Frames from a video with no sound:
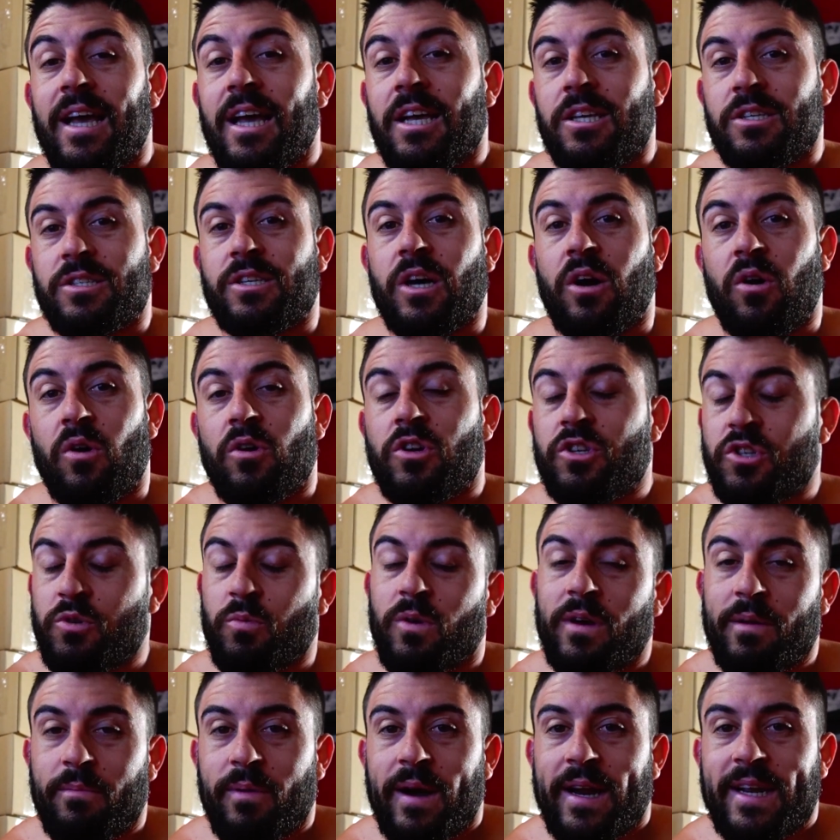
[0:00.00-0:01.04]
So just
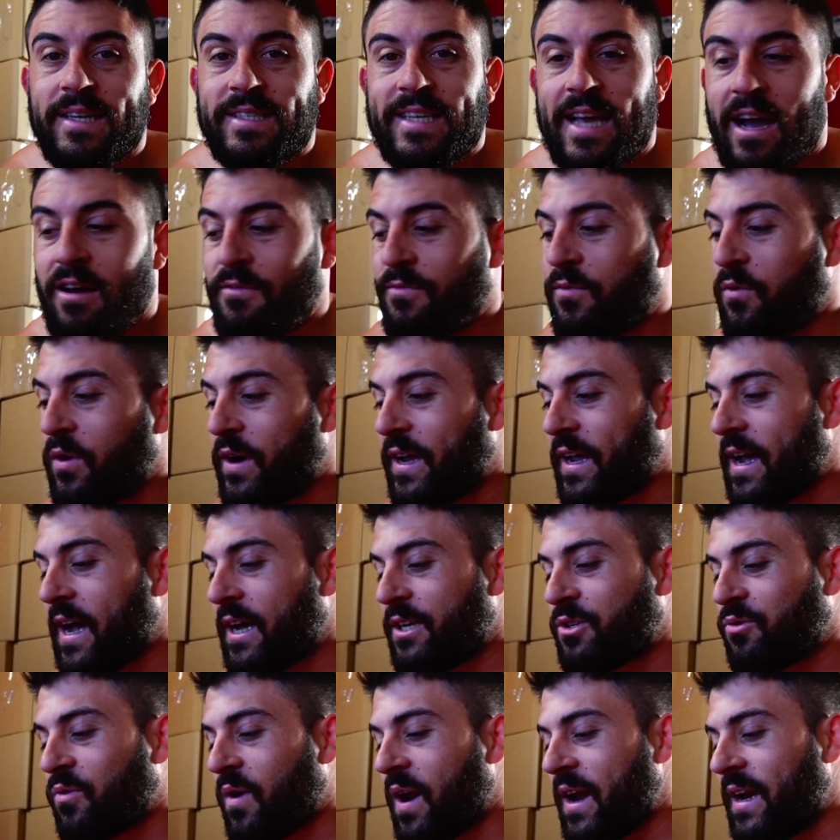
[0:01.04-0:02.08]
want to break it down for you
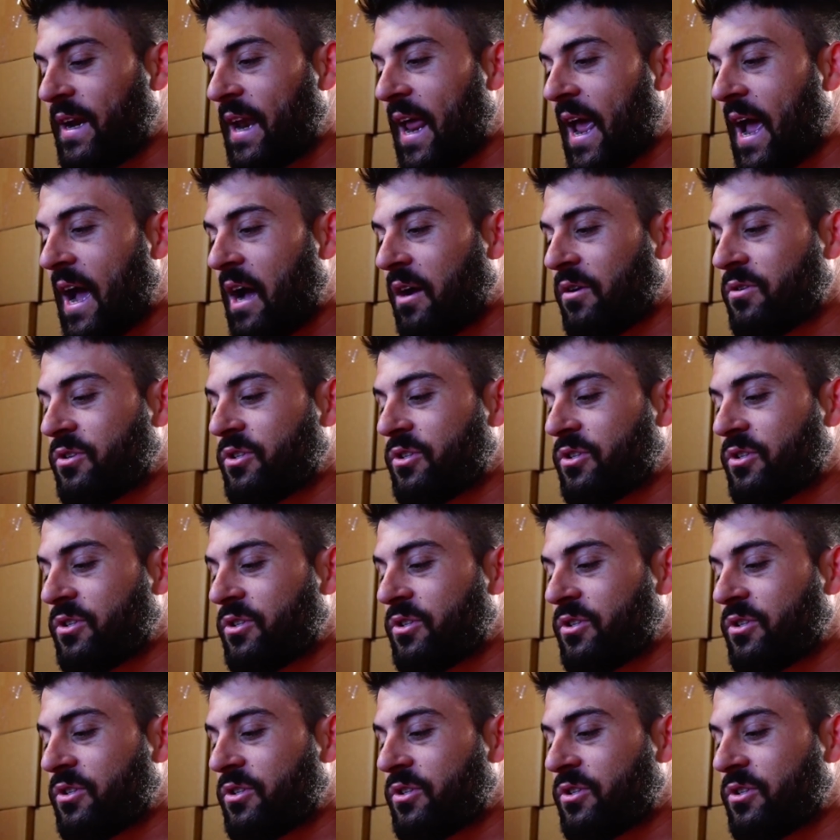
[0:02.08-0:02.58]
guys right now.